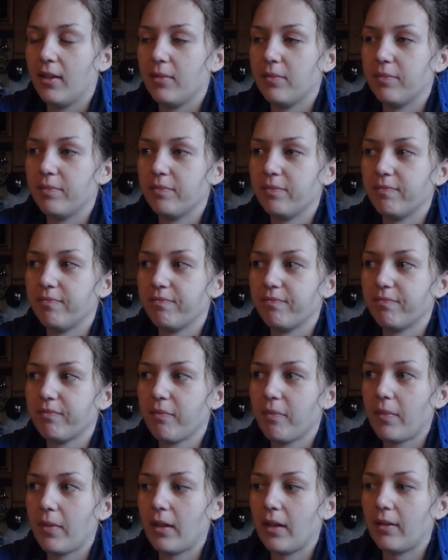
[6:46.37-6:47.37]

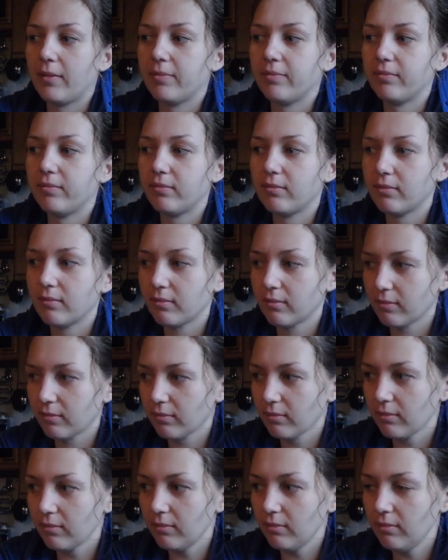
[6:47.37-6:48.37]

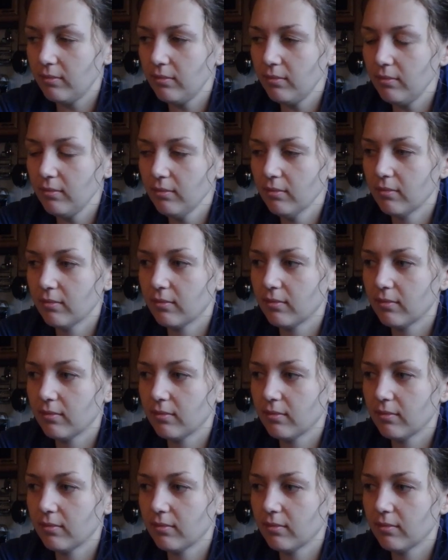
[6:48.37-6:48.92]
(no one is talking)